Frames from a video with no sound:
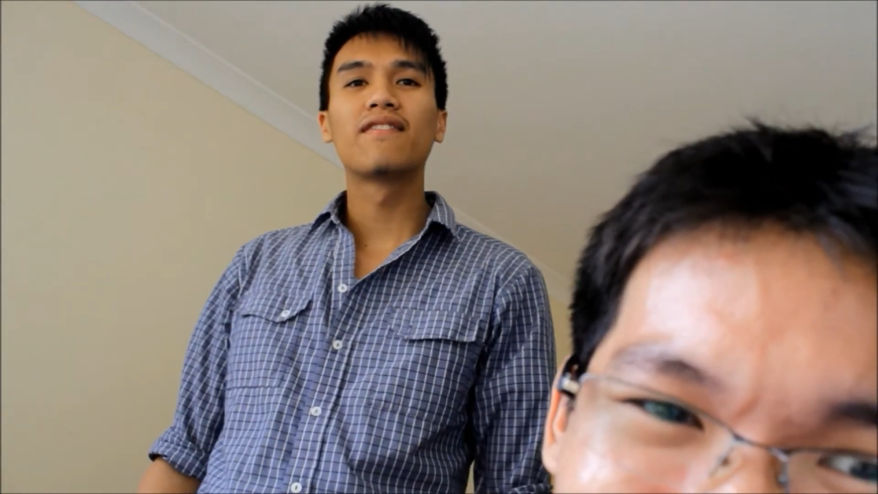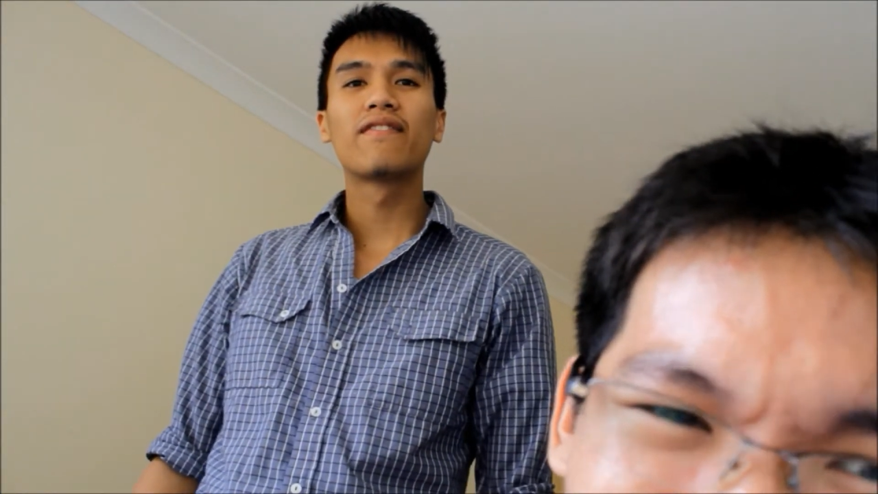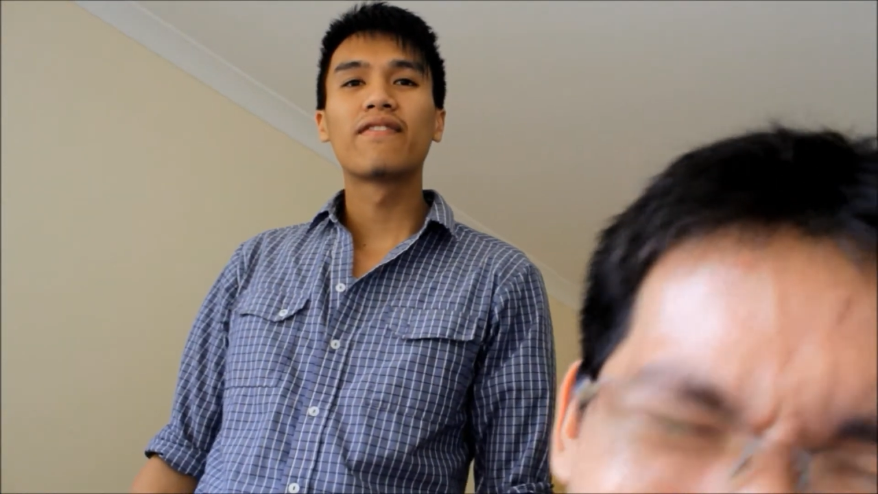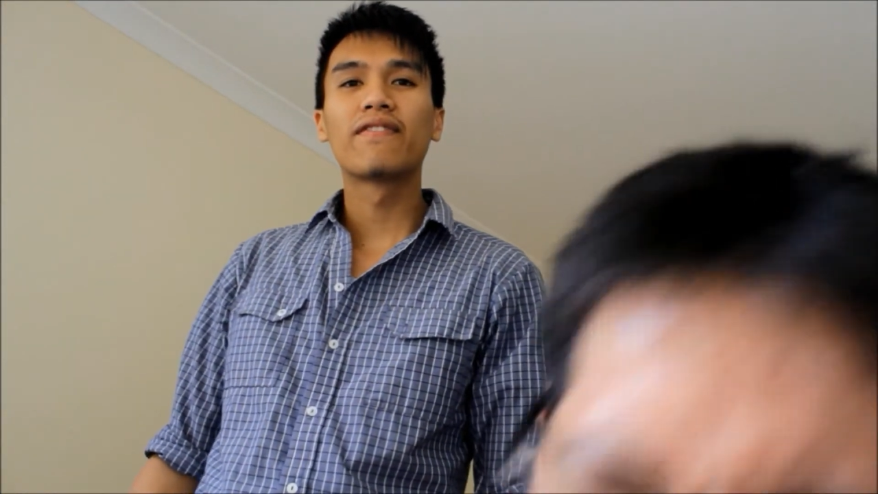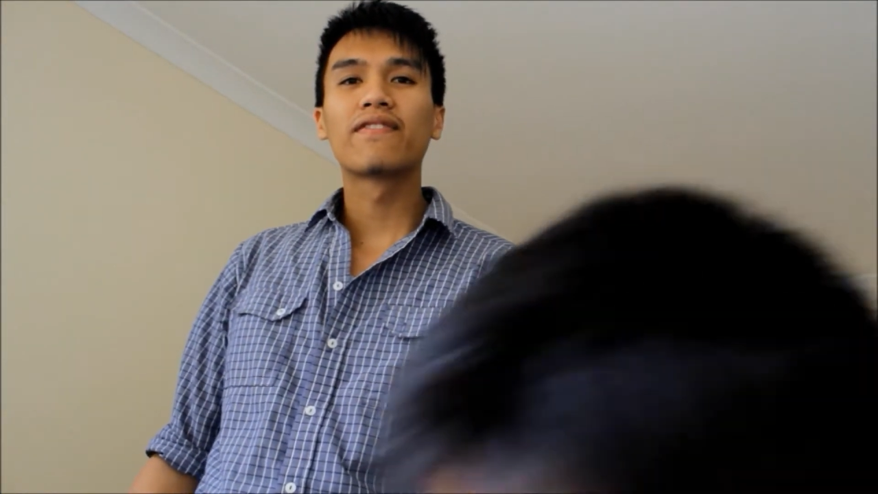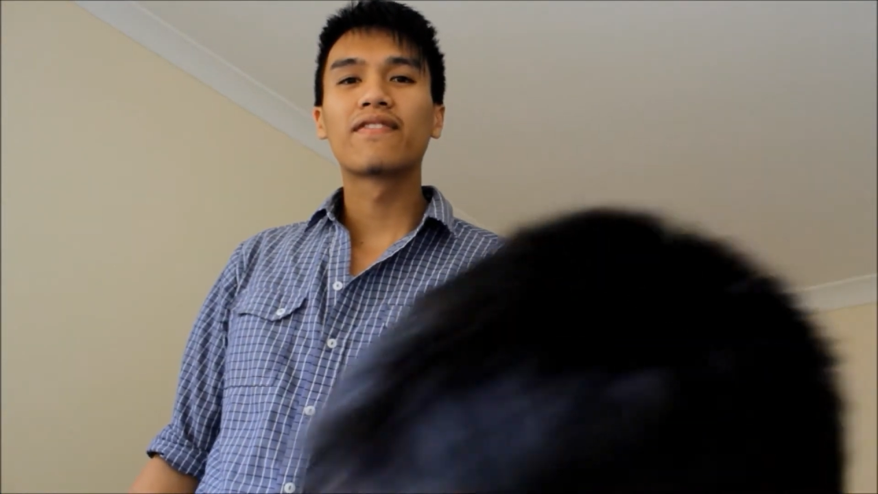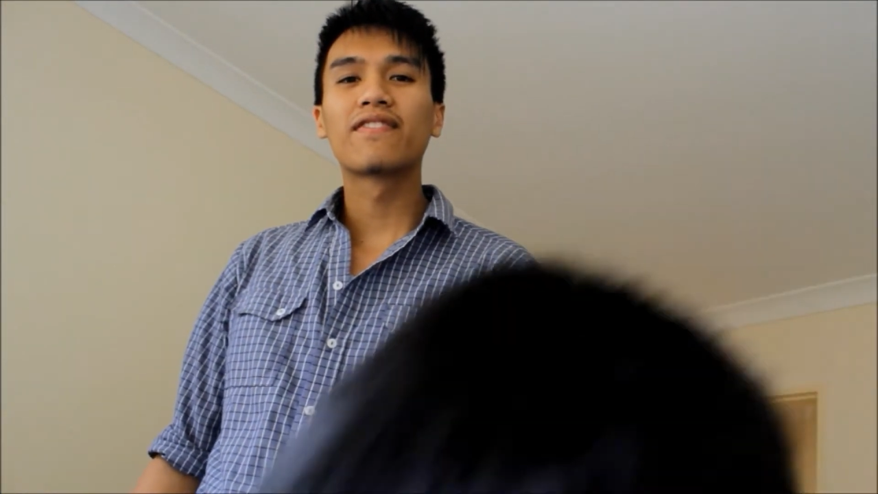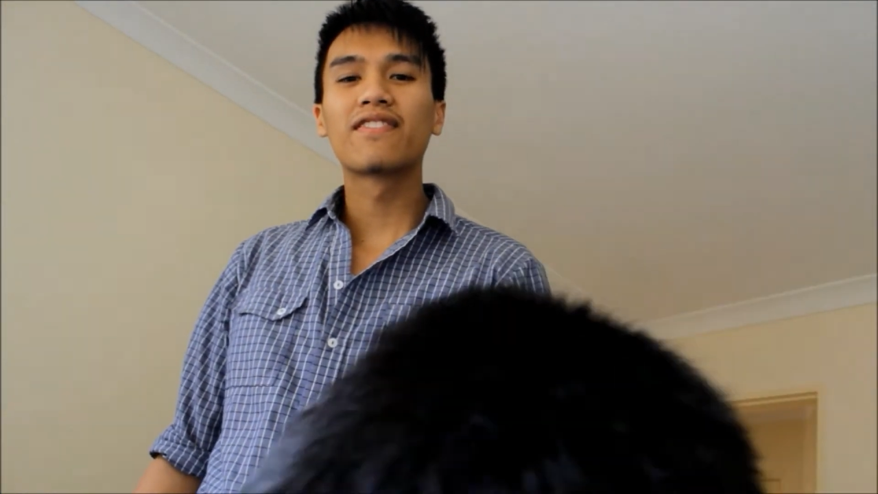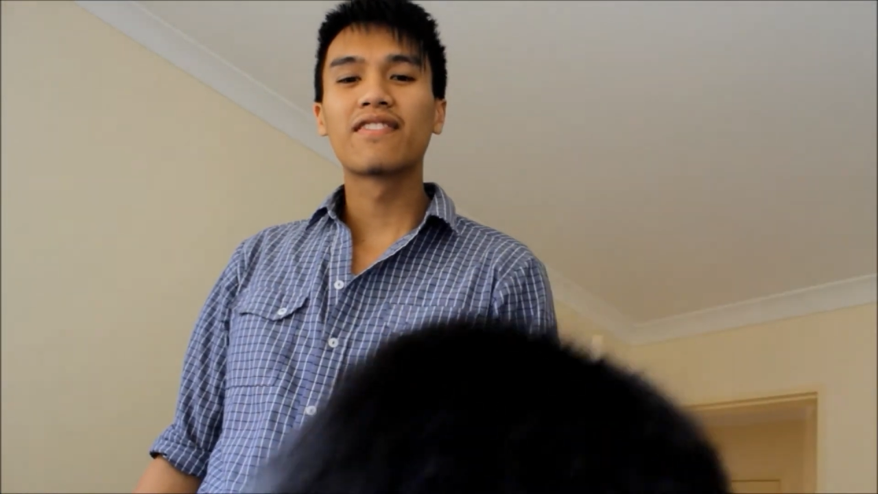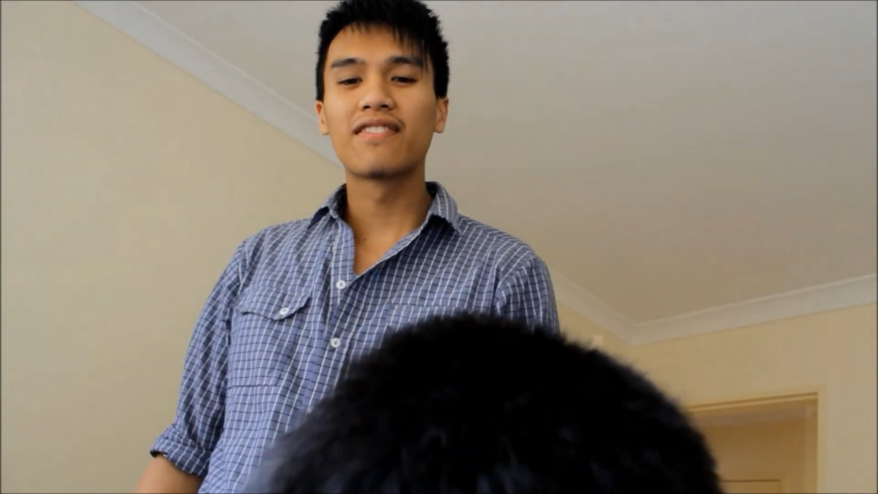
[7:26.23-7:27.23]

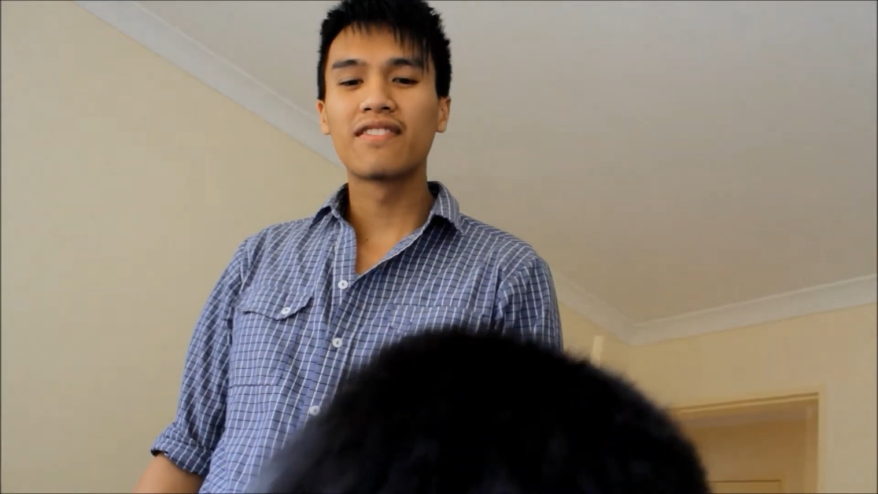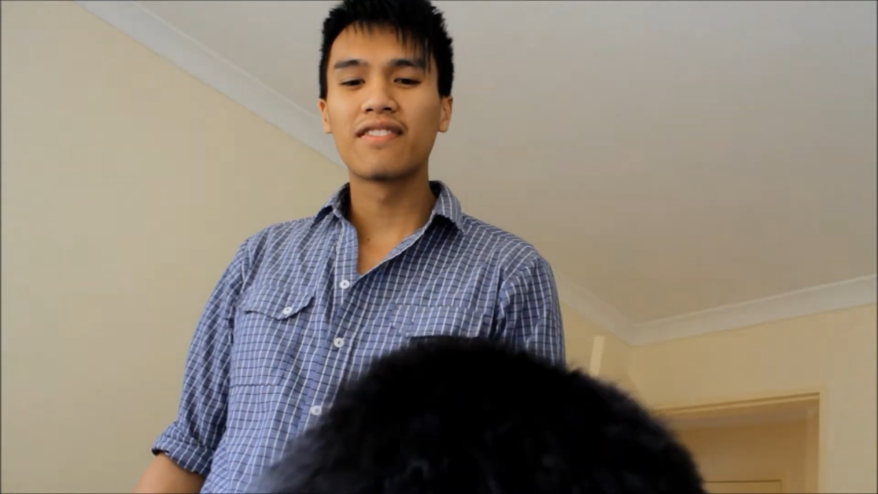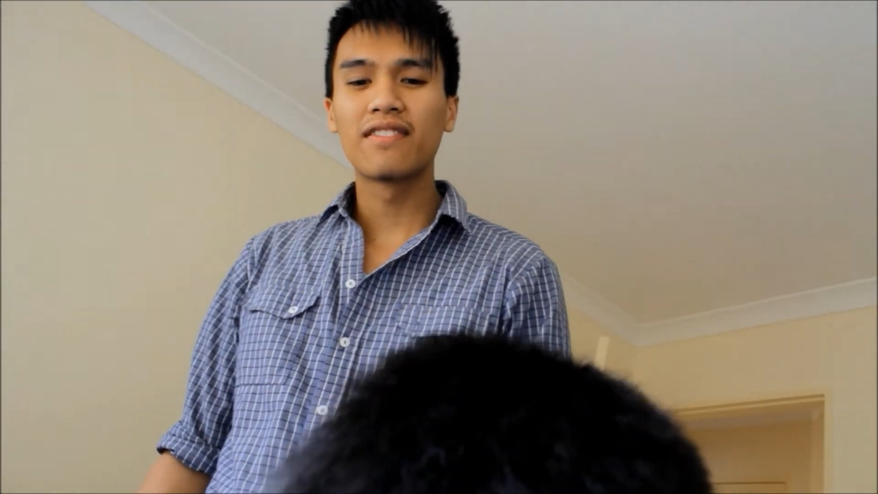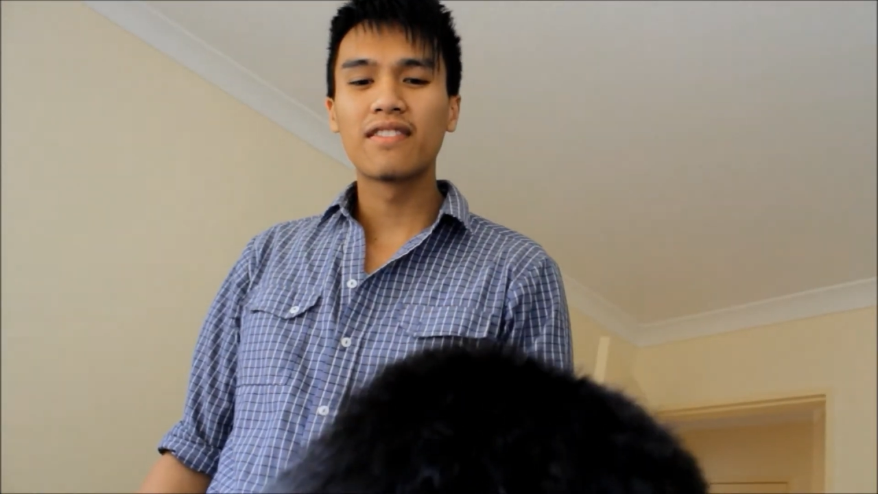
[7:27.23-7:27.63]
oh,